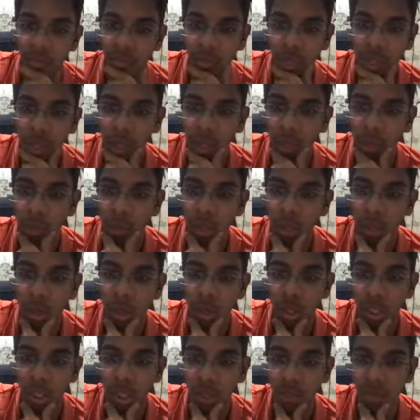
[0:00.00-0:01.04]
He almost
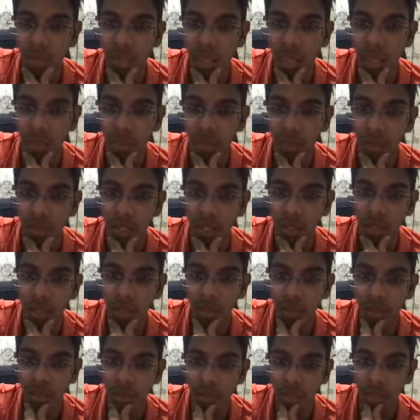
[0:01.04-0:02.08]
squeezed the win out of here,
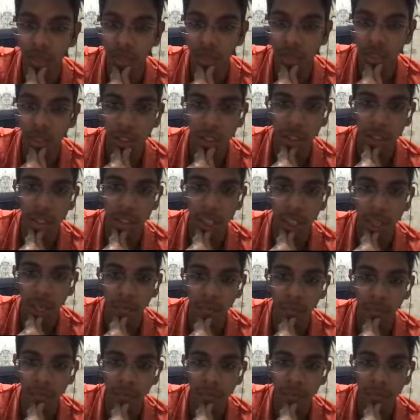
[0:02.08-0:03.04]
but not this time.